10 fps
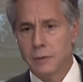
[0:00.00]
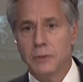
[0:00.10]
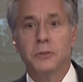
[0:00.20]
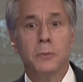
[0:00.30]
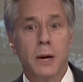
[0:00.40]

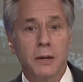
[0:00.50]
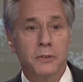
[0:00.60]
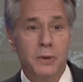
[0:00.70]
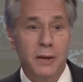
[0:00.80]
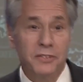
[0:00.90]
These two
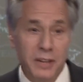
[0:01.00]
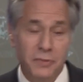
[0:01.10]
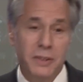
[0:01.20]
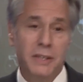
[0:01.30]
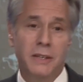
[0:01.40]
Americans are now
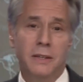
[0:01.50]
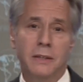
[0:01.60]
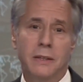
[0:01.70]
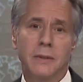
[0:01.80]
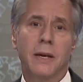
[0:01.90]
safely
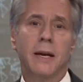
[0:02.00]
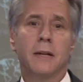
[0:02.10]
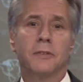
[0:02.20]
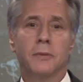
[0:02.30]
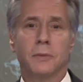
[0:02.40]
in the
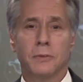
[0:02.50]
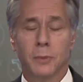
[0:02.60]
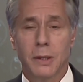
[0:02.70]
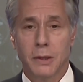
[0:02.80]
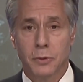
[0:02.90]
hands of
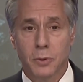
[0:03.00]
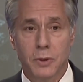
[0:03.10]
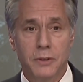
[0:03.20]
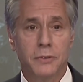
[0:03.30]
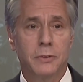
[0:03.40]
Israeli
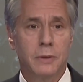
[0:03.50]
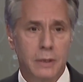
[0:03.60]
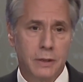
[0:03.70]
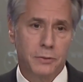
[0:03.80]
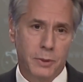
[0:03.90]
authorities
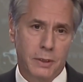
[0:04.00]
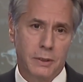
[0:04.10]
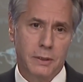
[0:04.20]
in Israel.